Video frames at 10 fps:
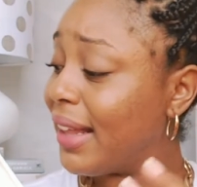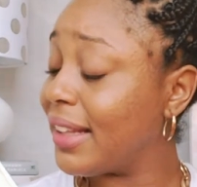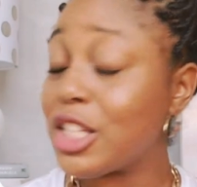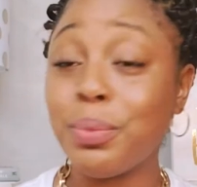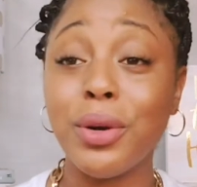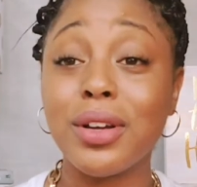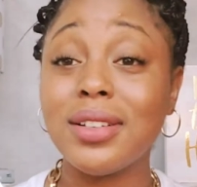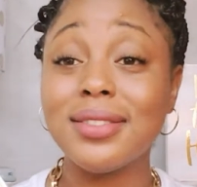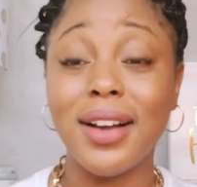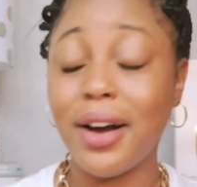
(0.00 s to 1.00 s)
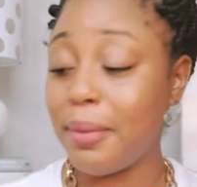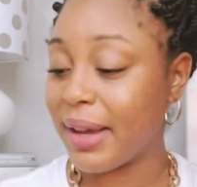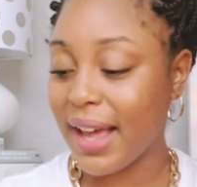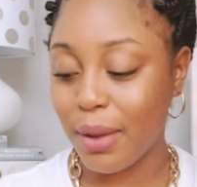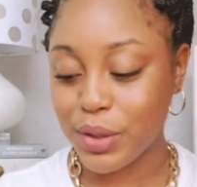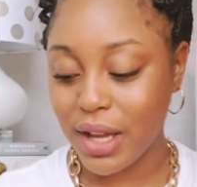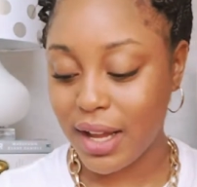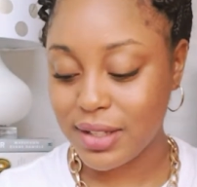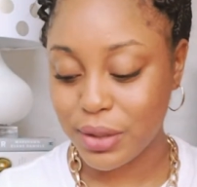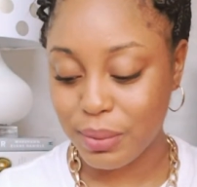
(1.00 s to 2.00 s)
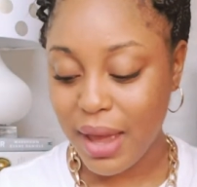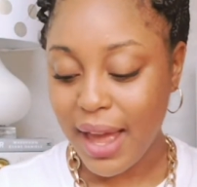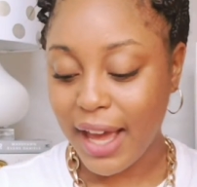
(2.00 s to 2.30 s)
This book Oh my god, it was awesome.